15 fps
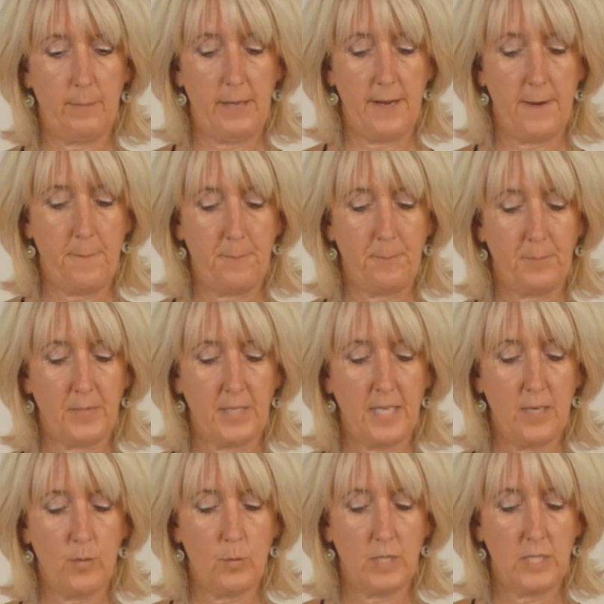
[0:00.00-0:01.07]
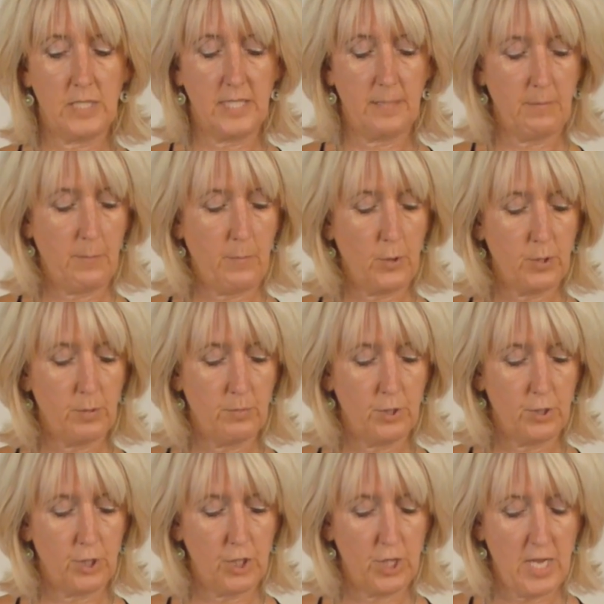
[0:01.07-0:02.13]
bit. Again, I want to stick my bottom to
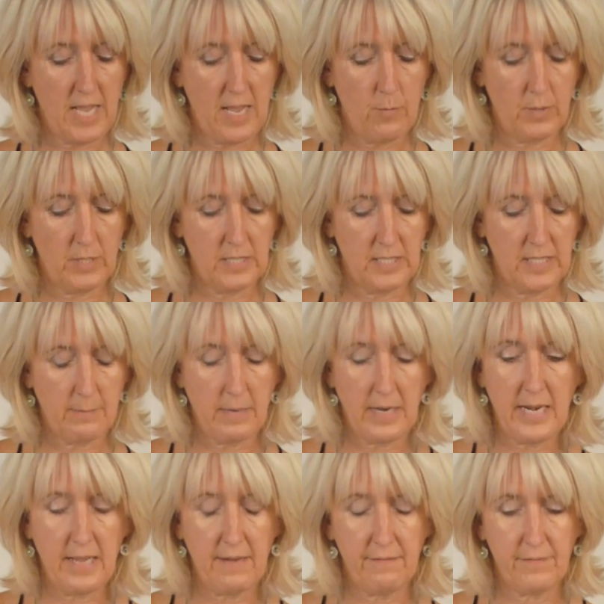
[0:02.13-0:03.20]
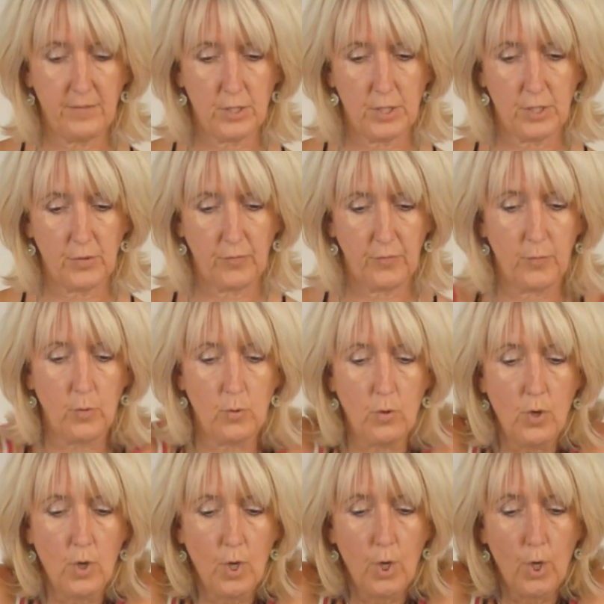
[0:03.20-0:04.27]
the chair, I want to stick my left foot to the
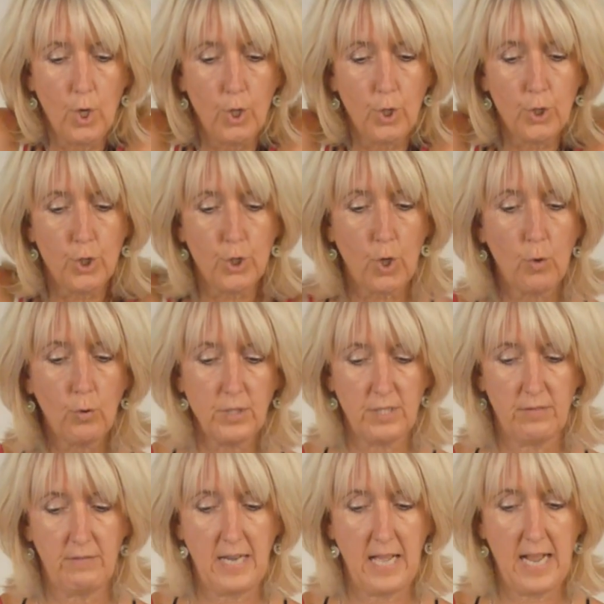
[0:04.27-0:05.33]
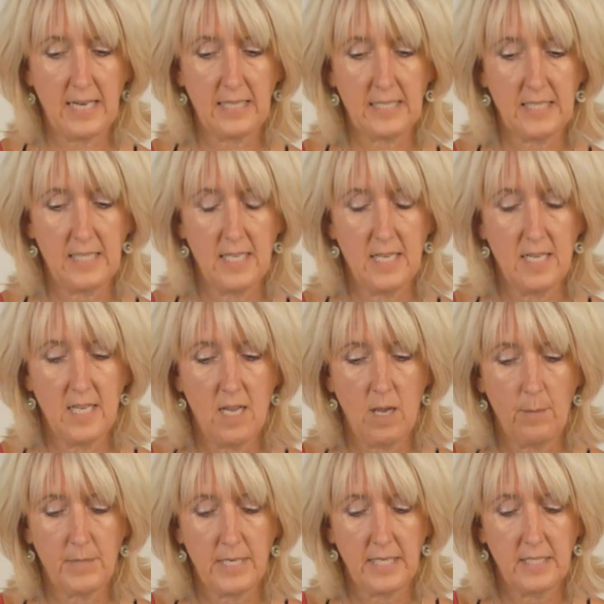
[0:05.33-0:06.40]
floor, shoulders are relaxed,
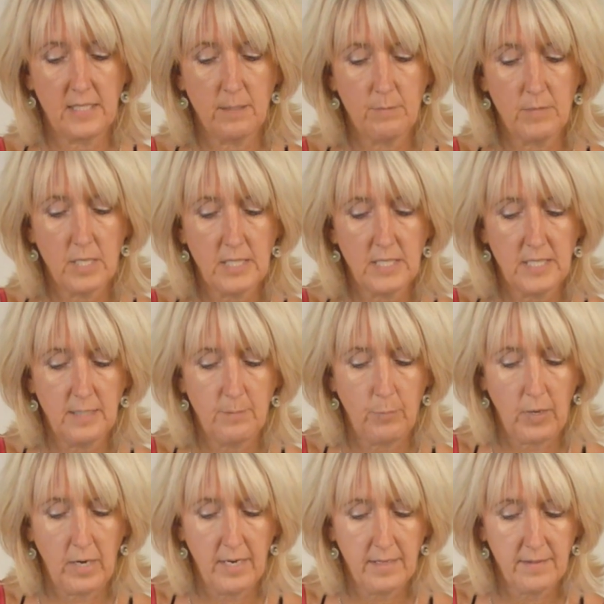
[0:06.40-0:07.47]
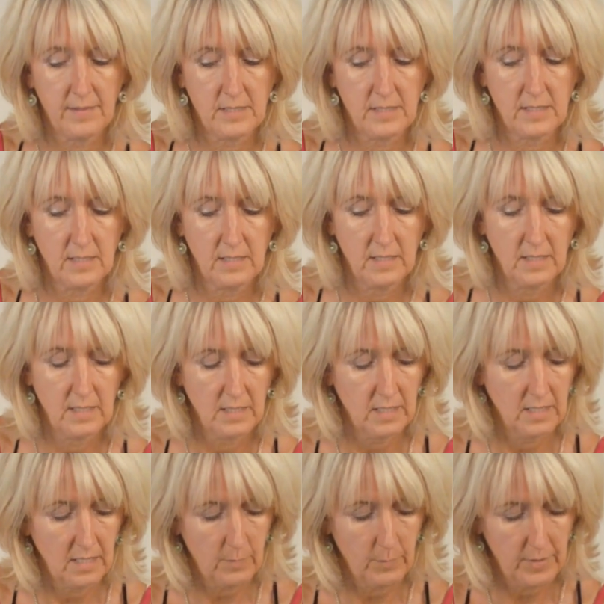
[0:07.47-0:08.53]
I'm taking some nice deep breaths,
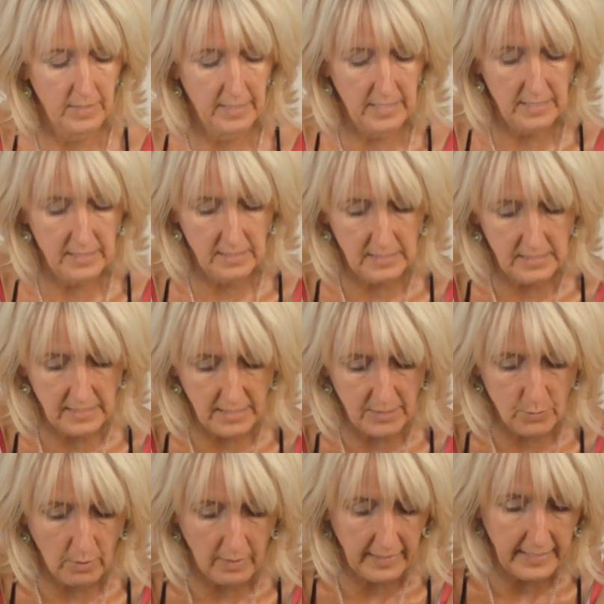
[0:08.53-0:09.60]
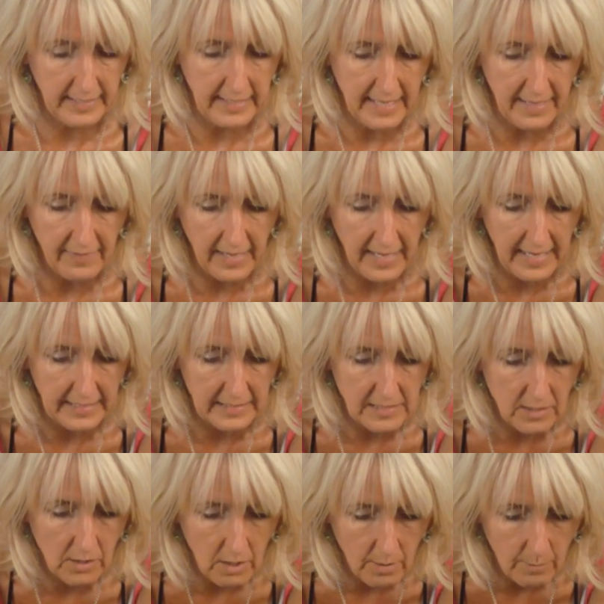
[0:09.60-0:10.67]
and when I get to the stage where I can let the hands
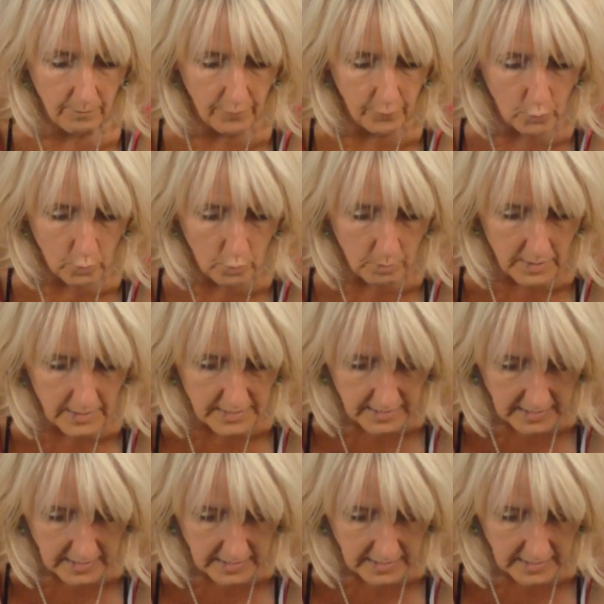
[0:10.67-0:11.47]
come forward,